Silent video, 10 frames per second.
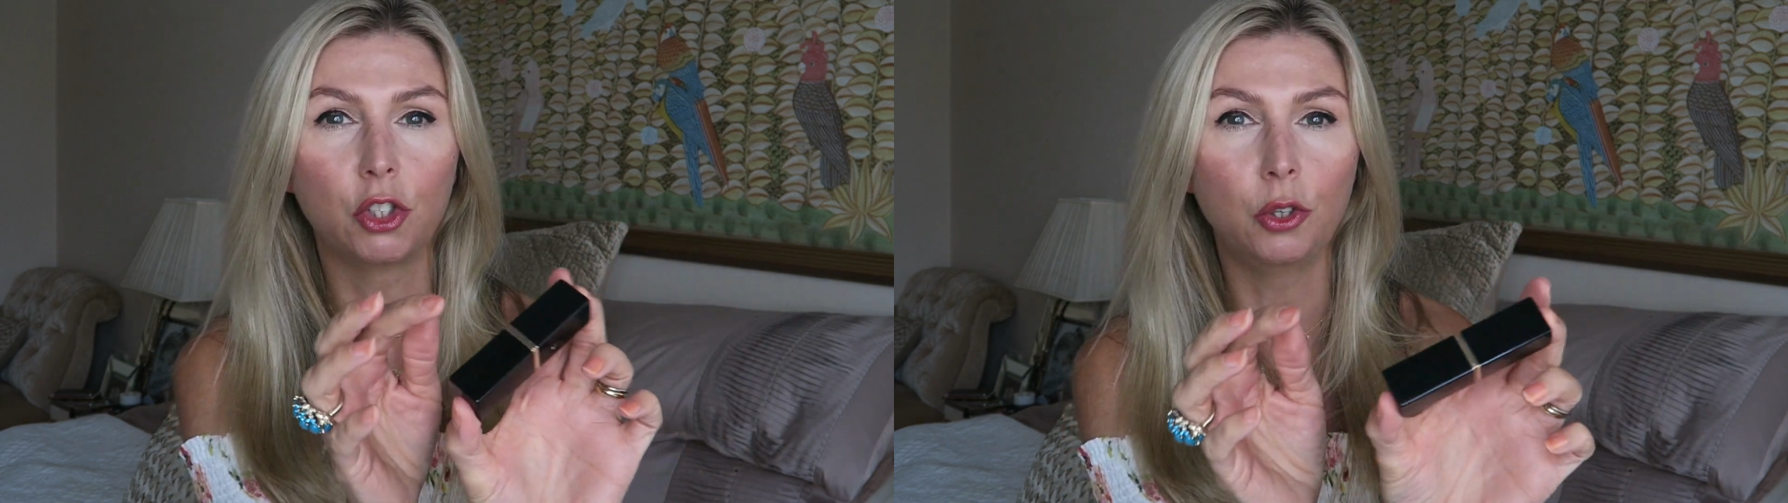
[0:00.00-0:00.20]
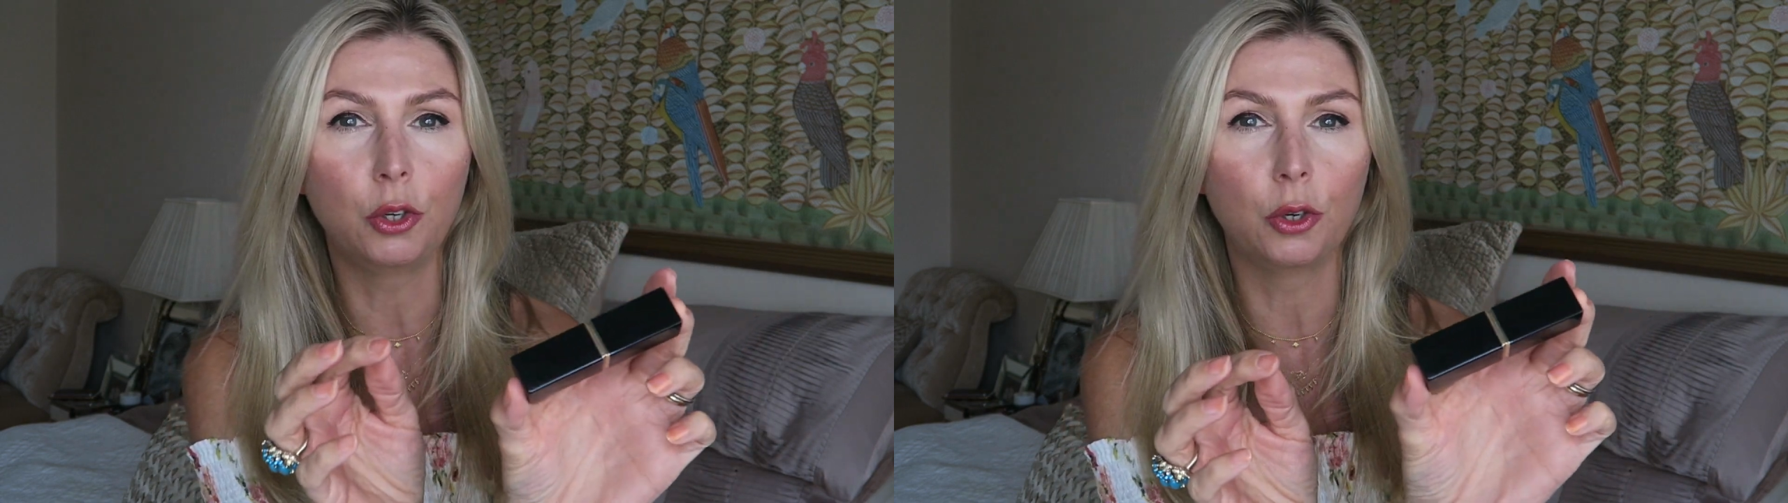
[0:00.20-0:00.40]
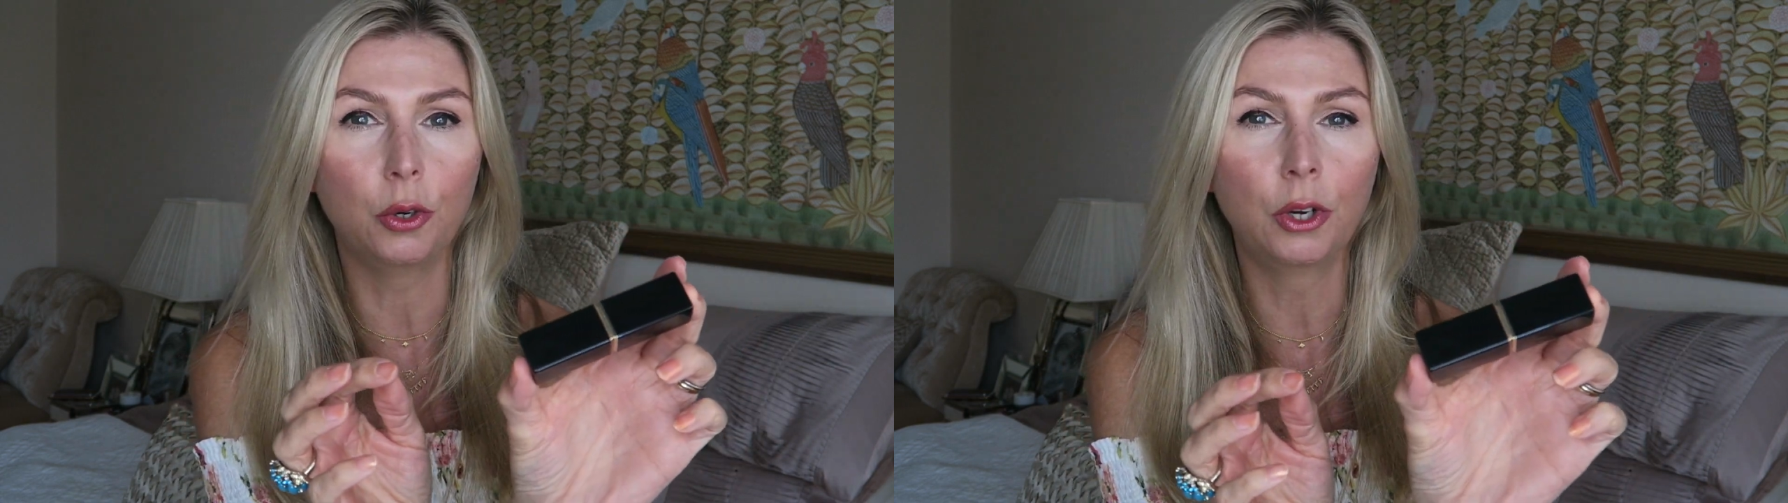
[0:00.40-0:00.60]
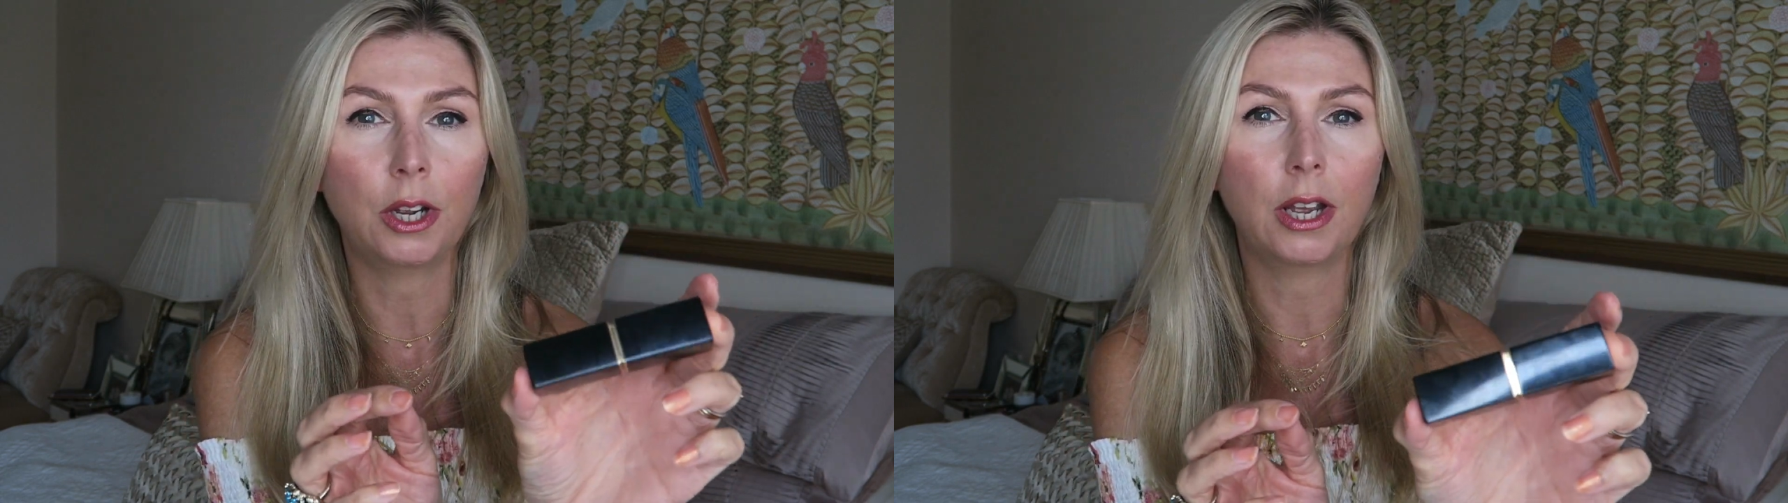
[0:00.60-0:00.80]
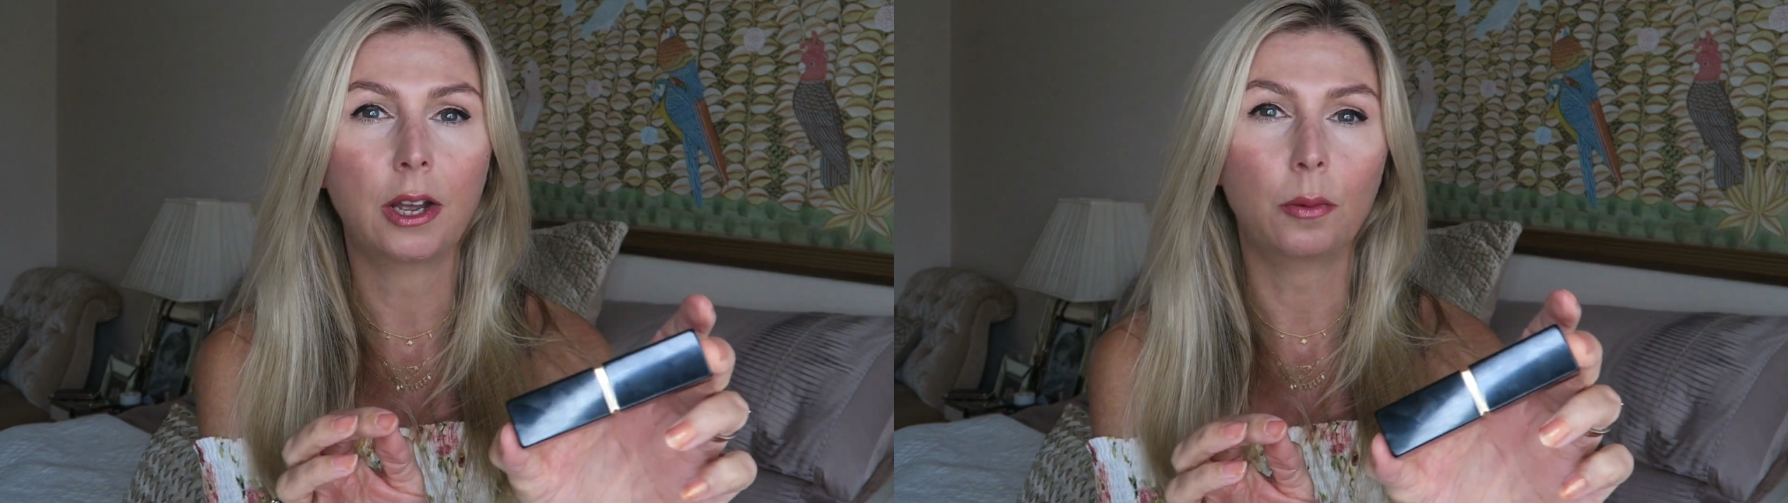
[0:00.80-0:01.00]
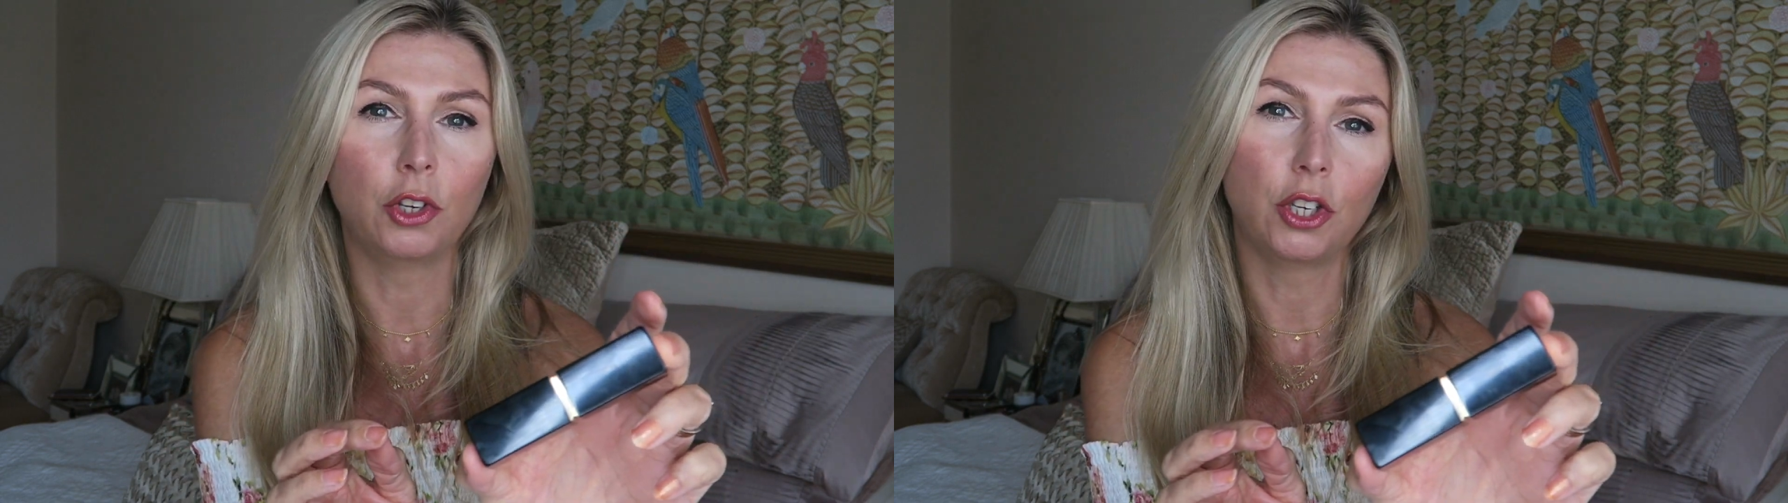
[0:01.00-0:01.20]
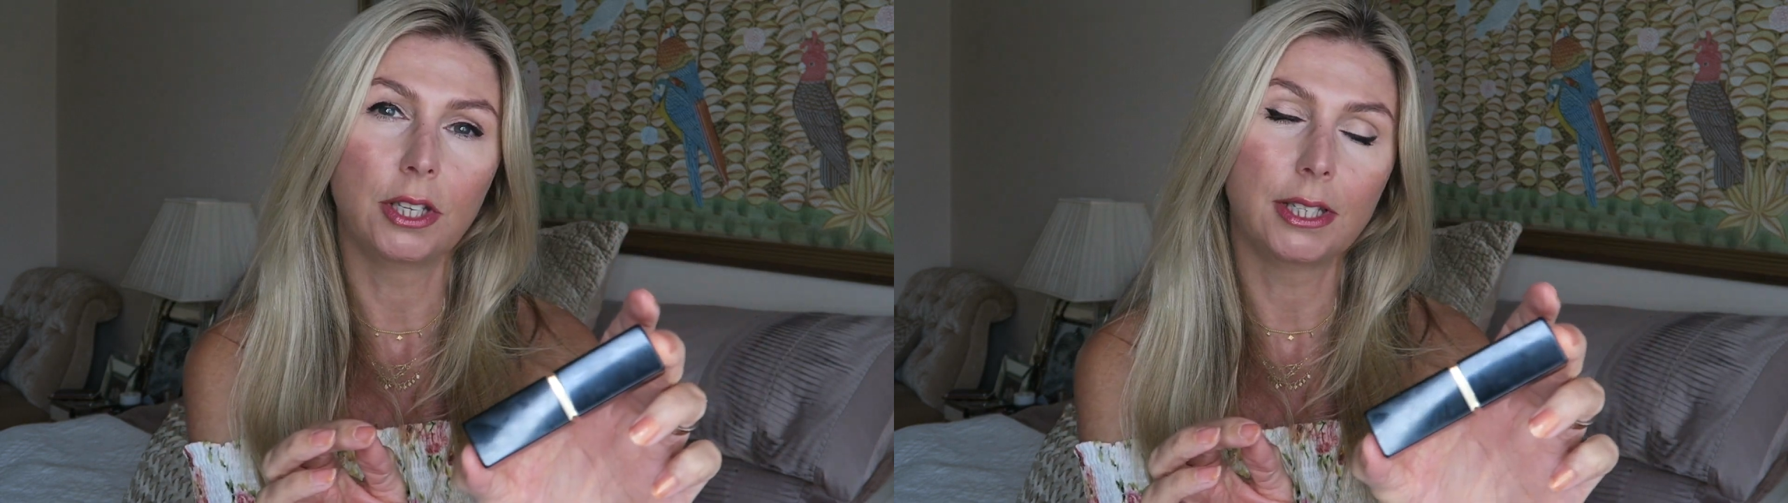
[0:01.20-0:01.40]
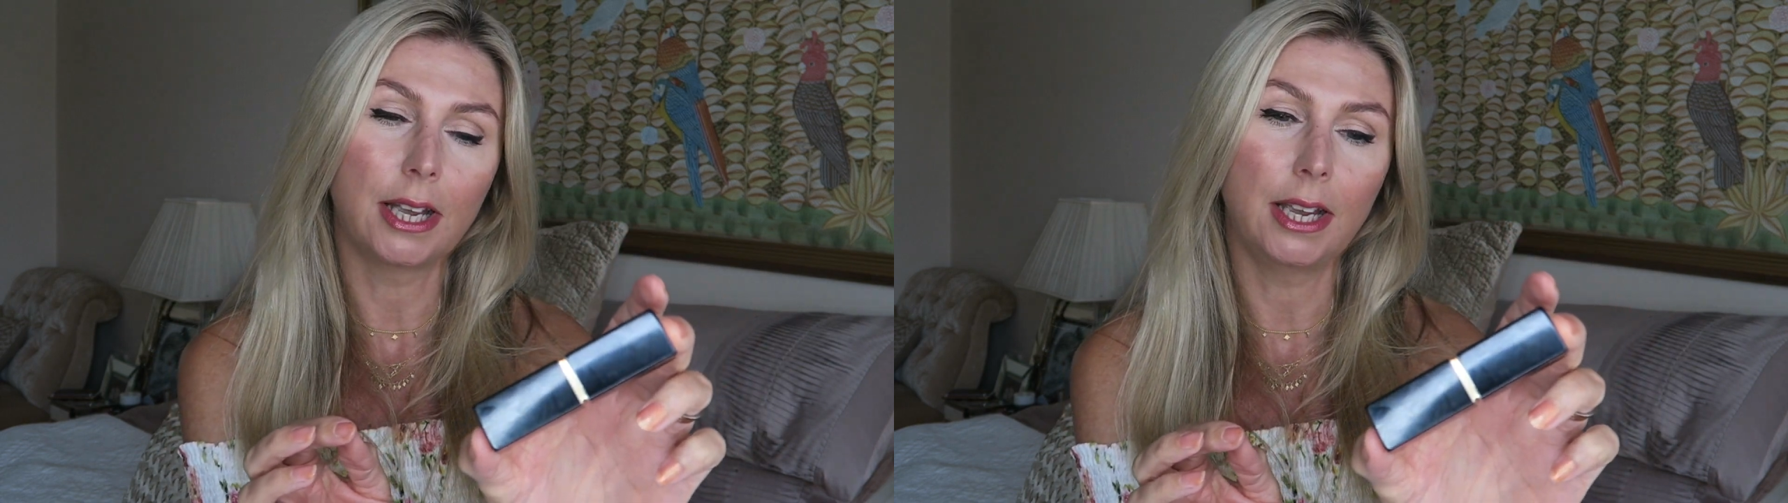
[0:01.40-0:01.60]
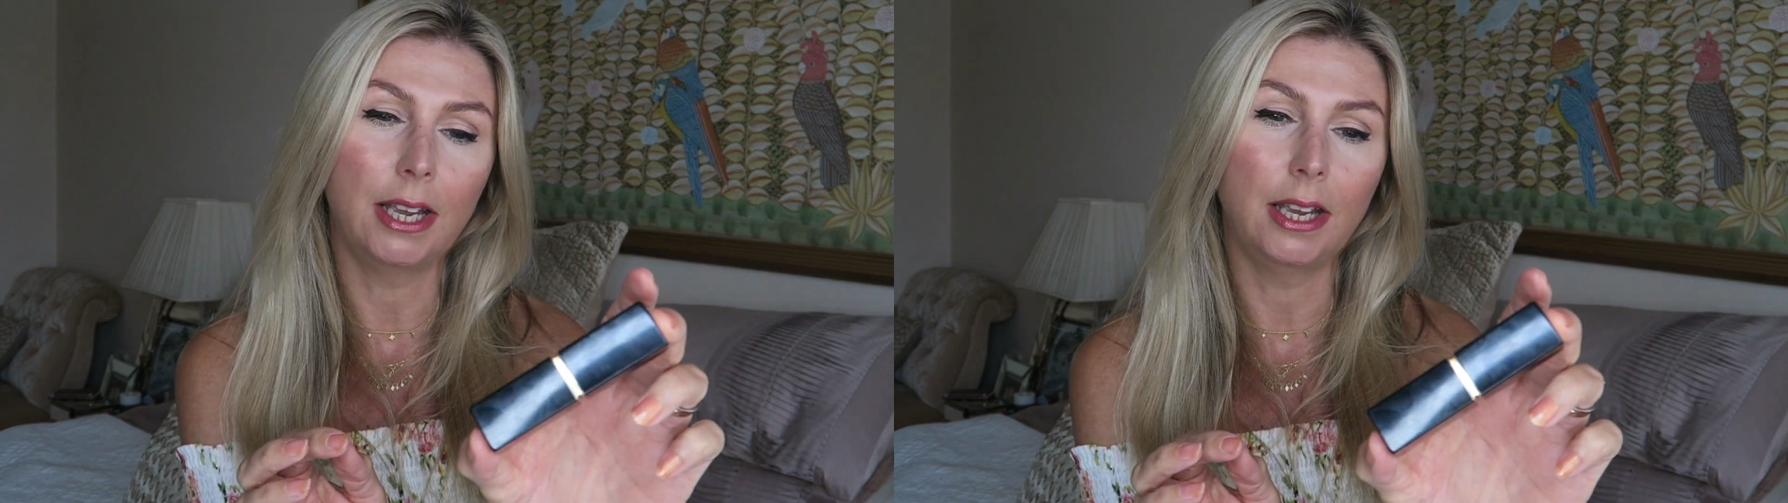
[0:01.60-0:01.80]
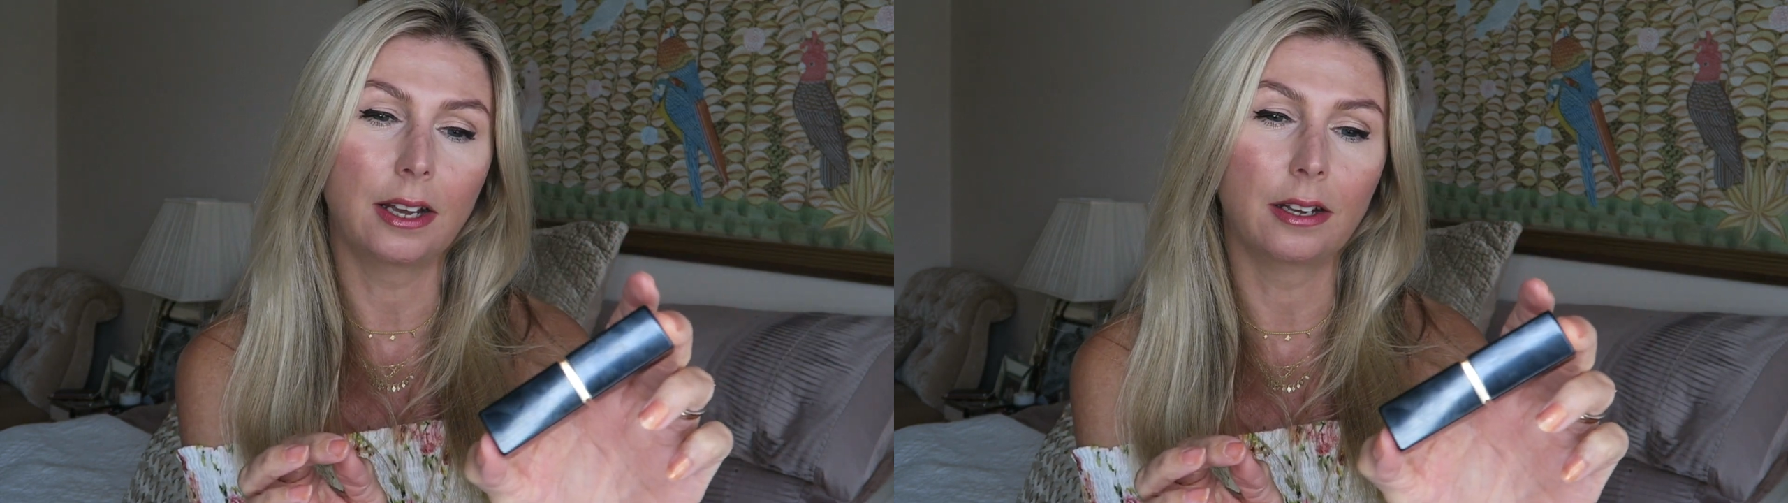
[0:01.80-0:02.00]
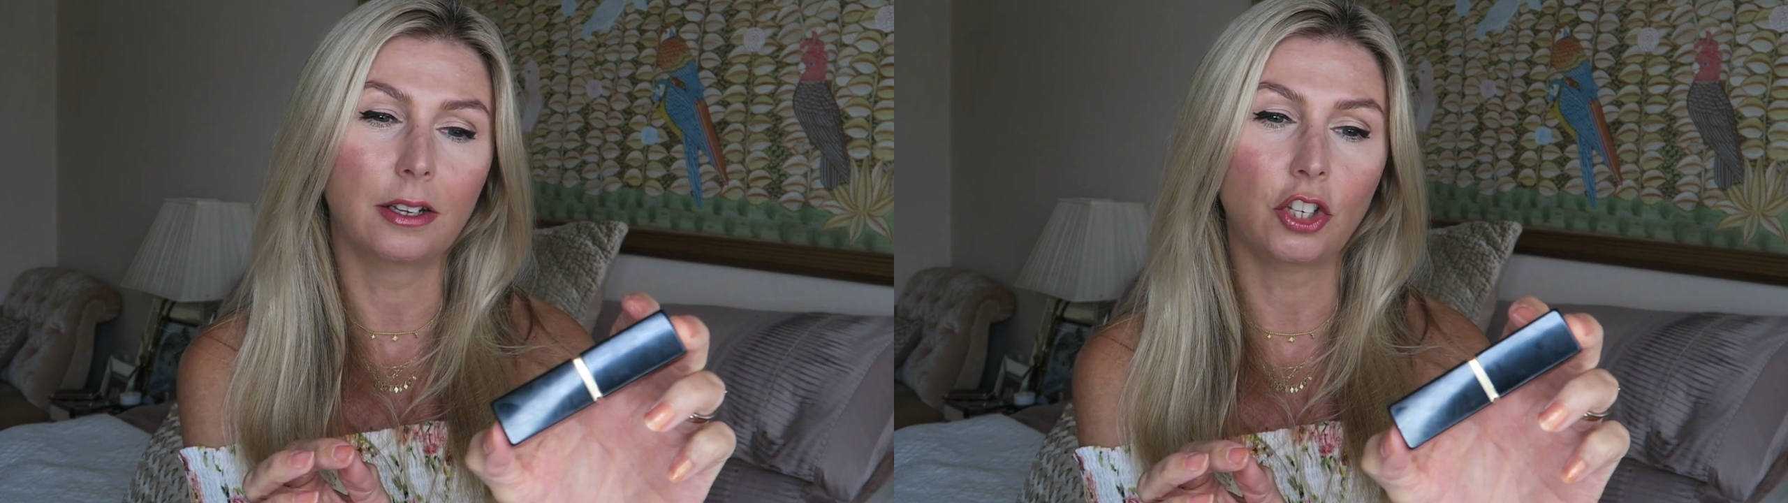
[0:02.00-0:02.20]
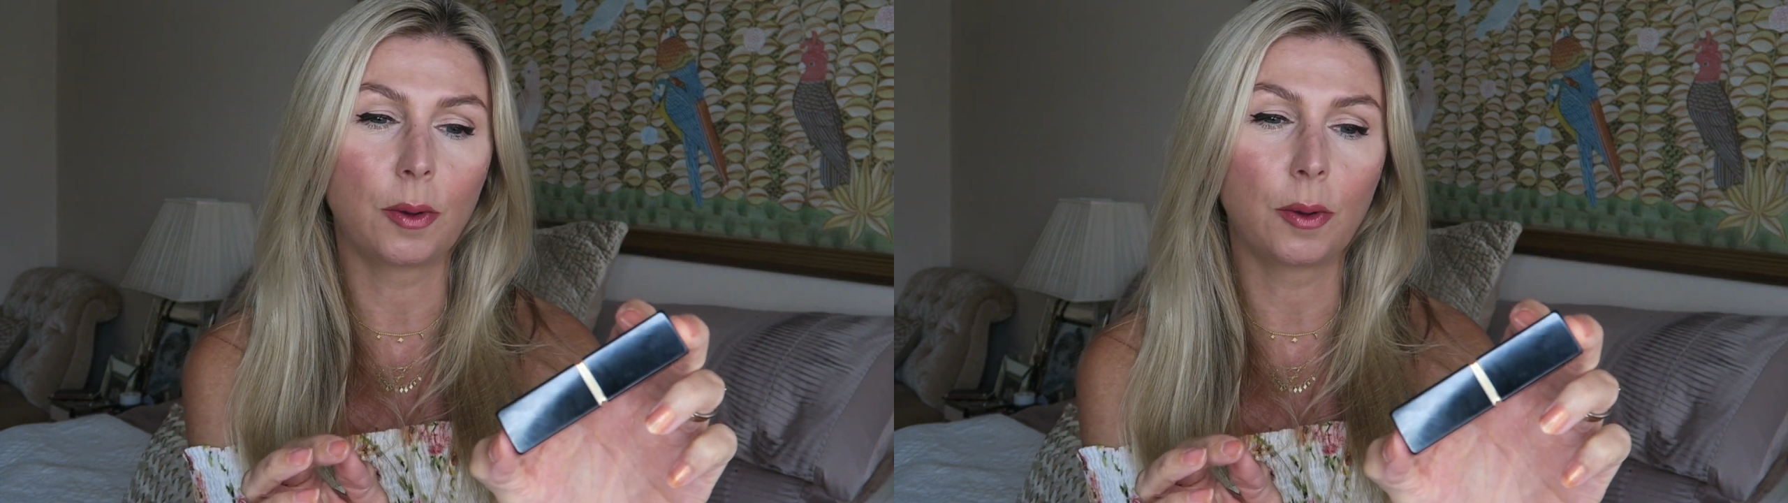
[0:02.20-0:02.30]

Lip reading: Suku, which is a